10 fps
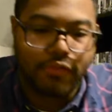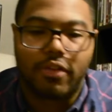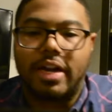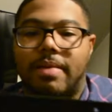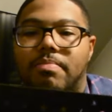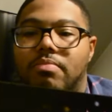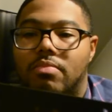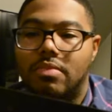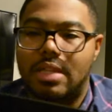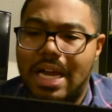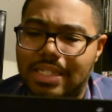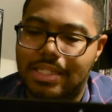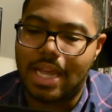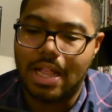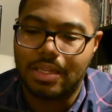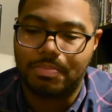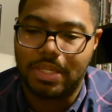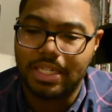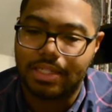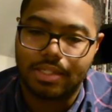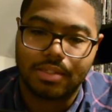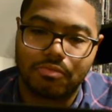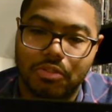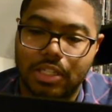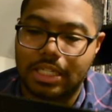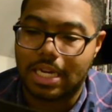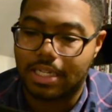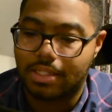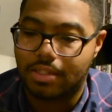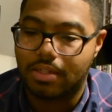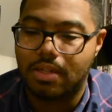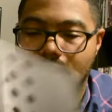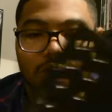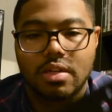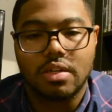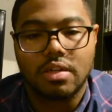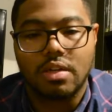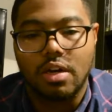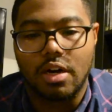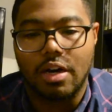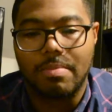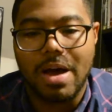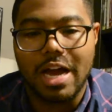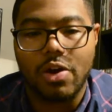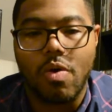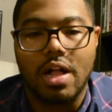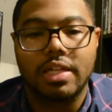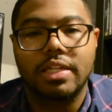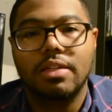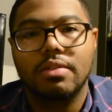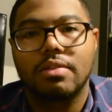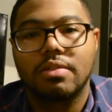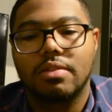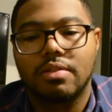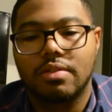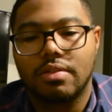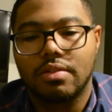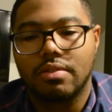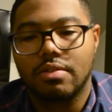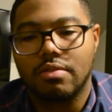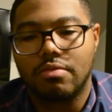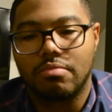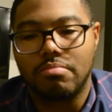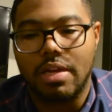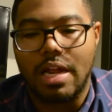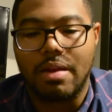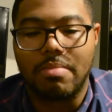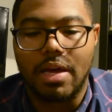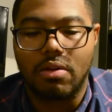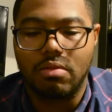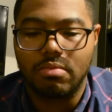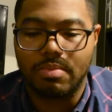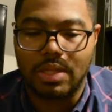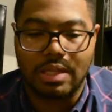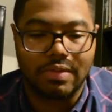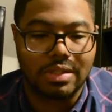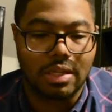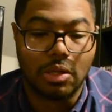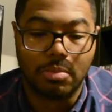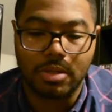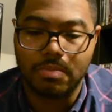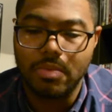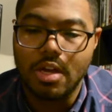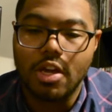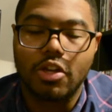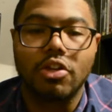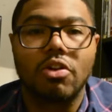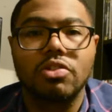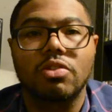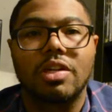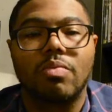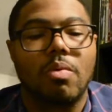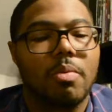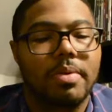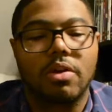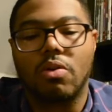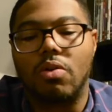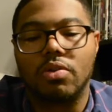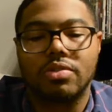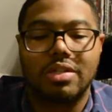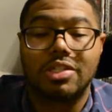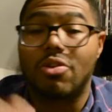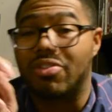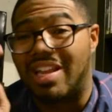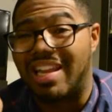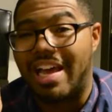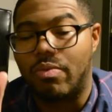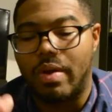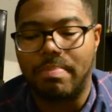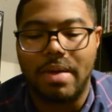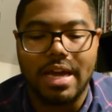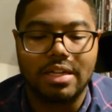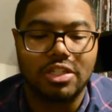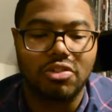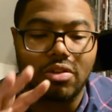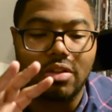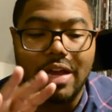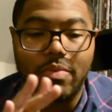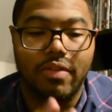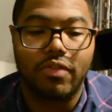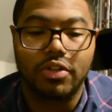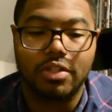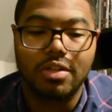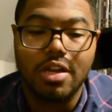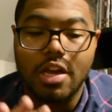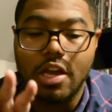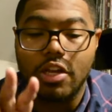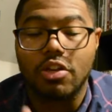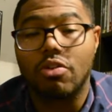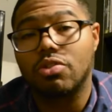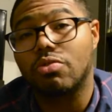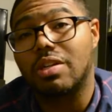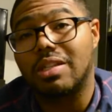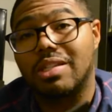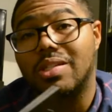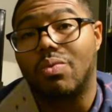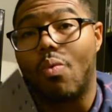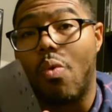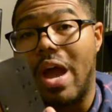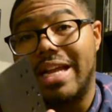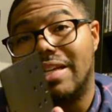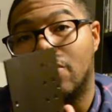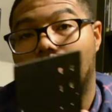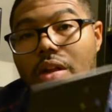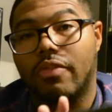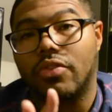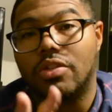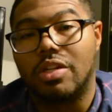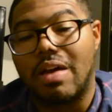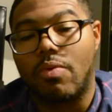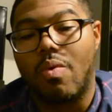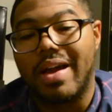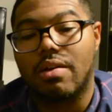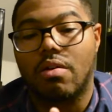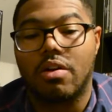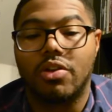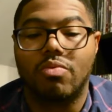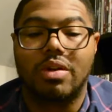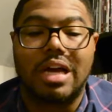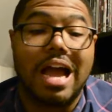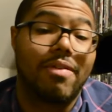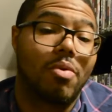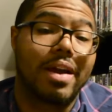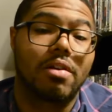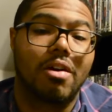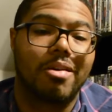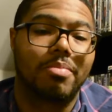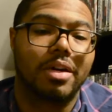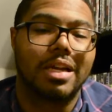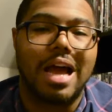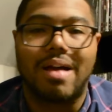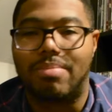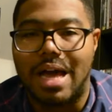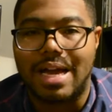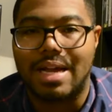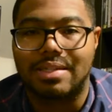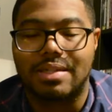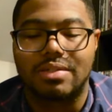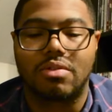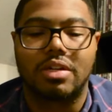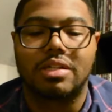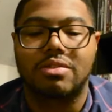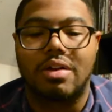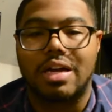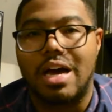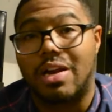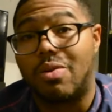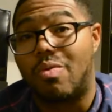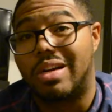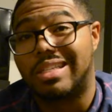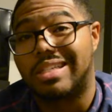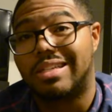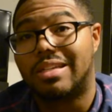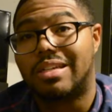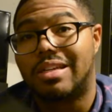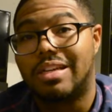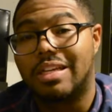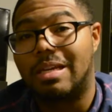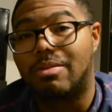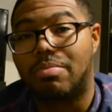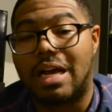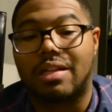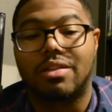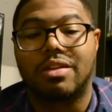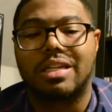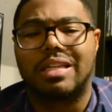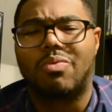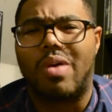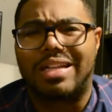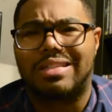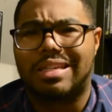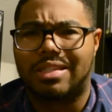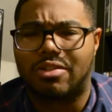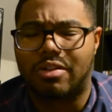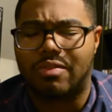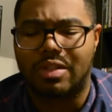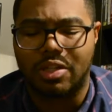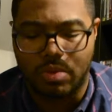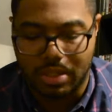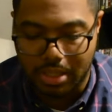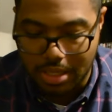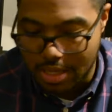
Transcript: frame. Nice solid piece, really nice. Um, high quality, made out of metal. I believe it's aluminum. You can also get one with bigger holes in it. It's called a lightweight package, or the lightweight version. You can also get this in white as well if you did have a white car. You want to have a white car, but I have black accents on it, so I kind of wanted to keep the black look, and then white gets dirty really quickly.